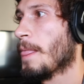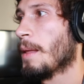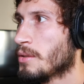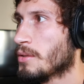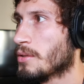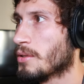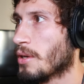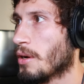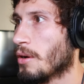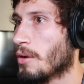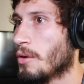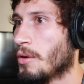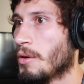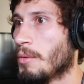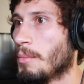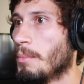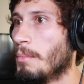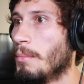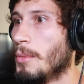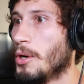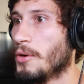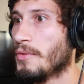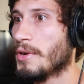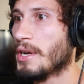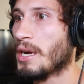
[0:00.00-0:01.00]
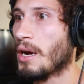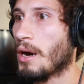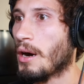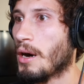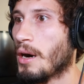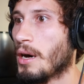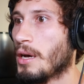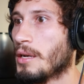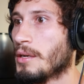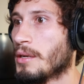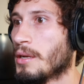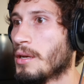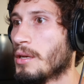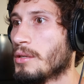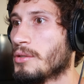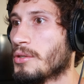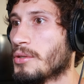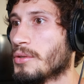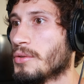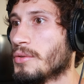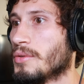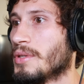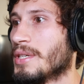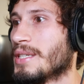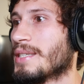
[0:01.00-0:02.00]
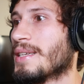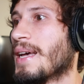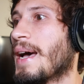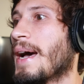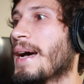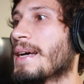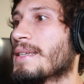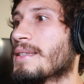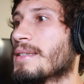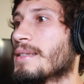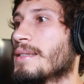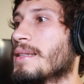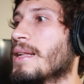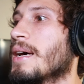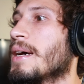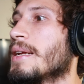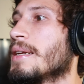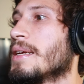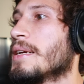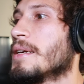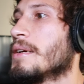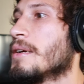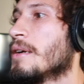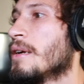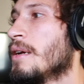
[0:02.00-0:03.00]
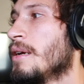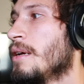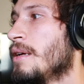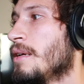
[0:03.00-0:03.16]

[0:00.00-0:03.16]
So moving on to this acid line here.